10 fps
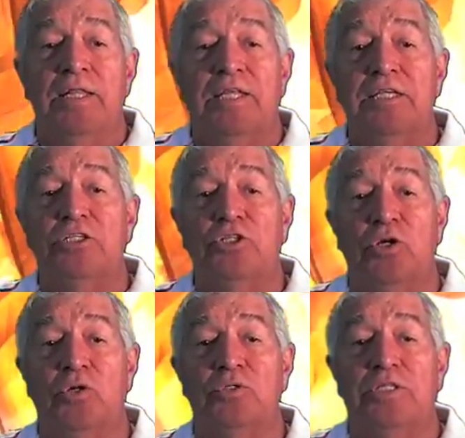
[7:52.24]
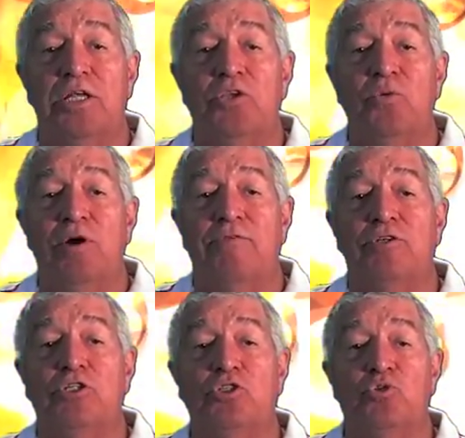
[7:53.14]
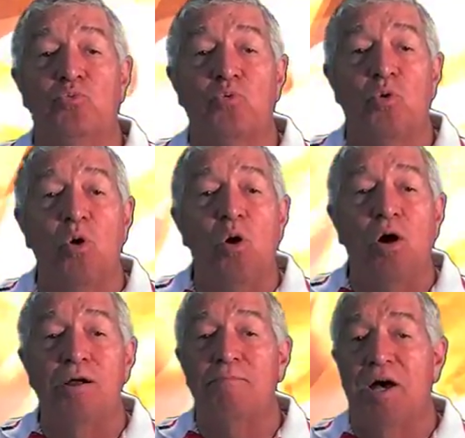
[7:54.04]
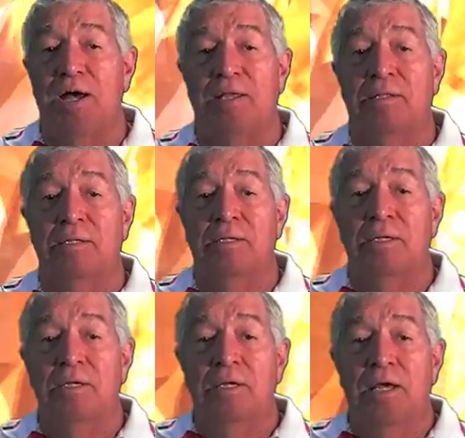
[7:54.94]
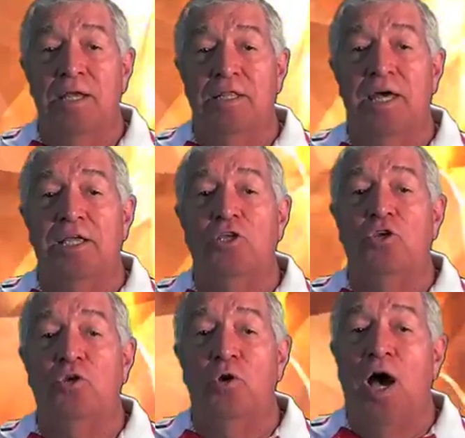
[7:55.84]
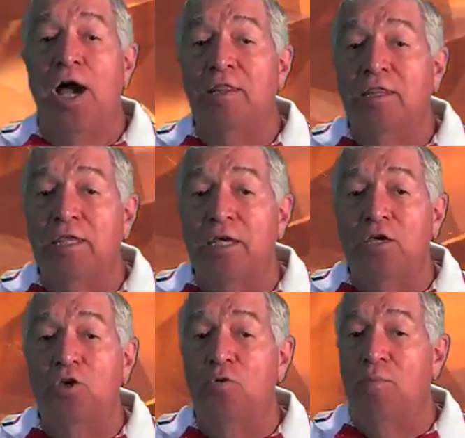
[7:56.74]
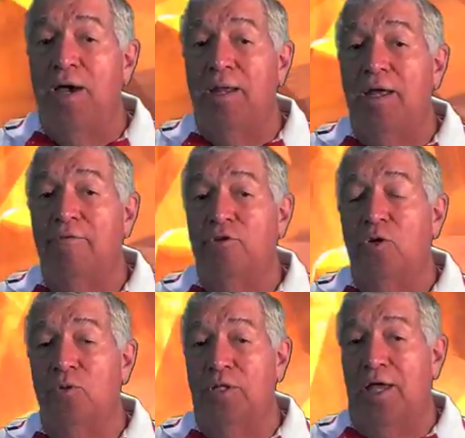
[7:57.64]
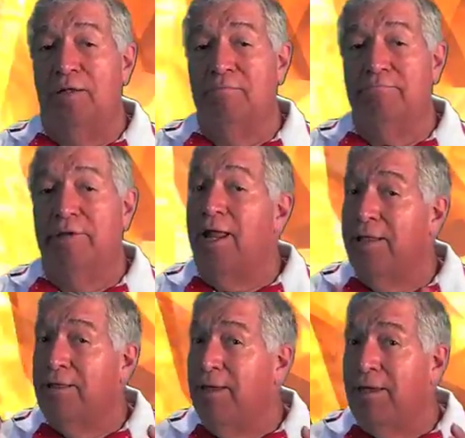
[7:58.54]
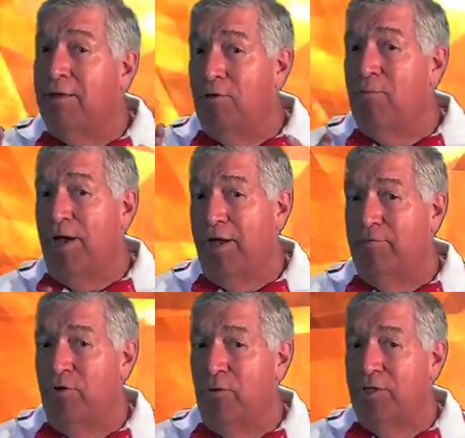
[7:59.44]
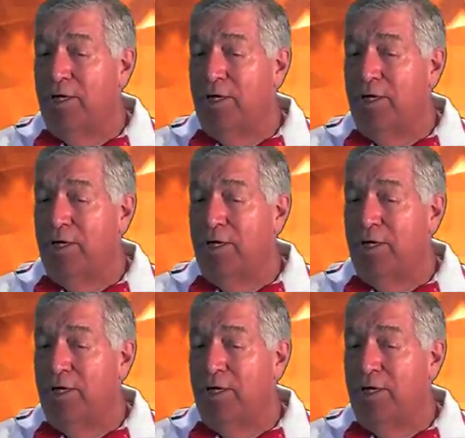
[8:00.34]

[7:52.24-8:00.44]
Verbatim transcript: This shows that you have a strong mind and that you, I think you might have known that. And I think you may have known